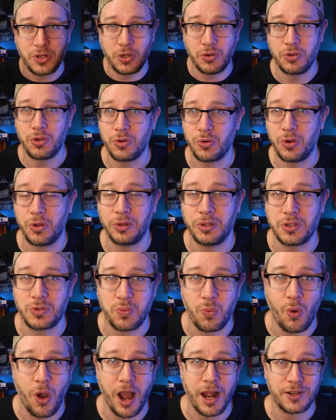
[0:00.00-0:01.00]
two-year-old
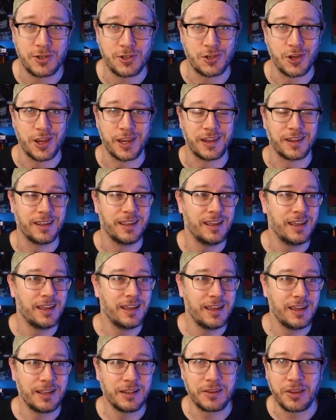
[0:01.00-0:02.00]
is watching
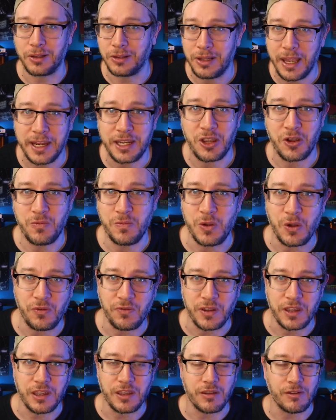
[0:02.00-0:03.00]
the Lego
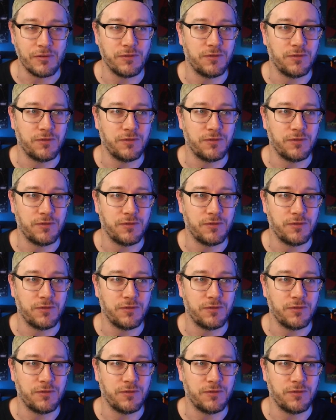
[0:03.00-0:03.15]
movie